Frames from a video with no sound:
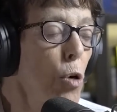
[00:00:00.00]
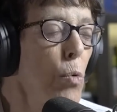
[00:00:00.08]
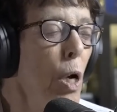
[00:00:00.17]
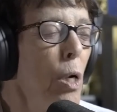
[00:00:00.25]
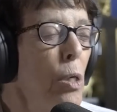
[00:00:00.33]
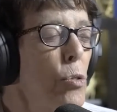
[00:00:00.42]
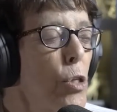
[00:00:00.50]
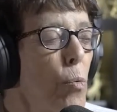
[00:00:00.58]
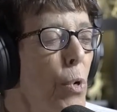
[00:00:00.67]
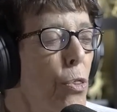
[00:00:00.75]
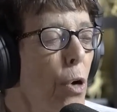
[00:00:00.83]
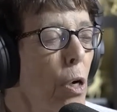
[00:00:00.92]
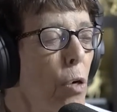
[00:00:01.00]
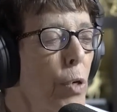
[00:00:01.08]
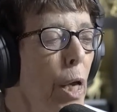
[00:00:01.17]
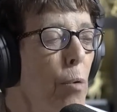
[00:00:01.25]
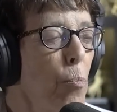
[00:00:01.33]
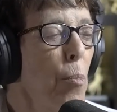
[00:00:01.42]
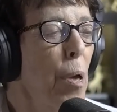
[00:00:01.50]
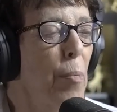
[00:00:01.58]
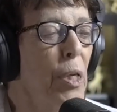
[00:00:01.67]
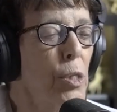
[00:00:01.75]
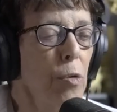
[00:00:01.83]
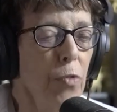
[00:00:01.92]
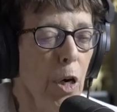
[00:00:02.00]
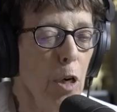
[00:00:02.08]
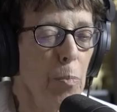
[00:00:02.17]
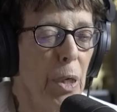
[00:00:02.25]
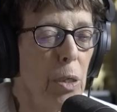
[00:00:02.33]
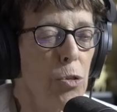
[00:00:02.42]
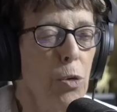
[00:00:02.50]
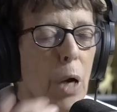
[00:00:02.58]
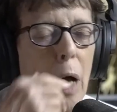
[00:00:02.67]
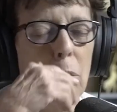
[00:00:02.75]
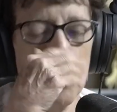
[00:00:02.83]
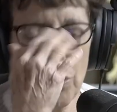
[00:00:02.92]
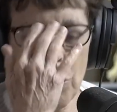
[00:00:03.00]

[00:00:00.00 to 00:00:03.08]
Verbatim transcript: So, so we thought, okay, well, maybe it's environment. So, how do